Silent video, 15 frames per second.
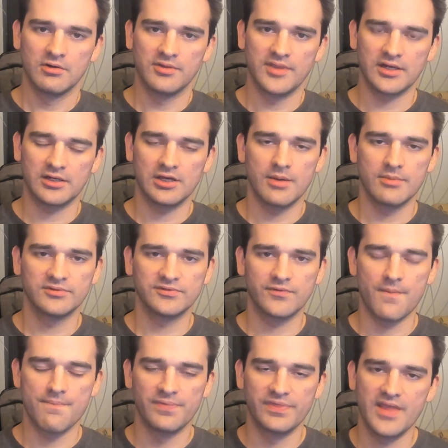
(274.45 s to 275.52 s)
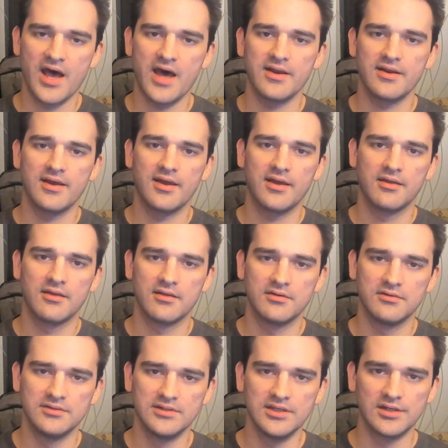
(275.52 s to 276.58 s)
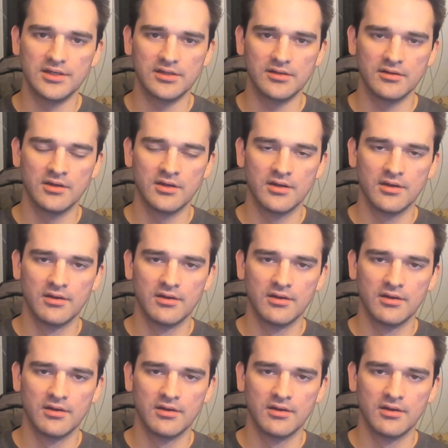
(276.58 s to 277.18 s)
that comes from not needing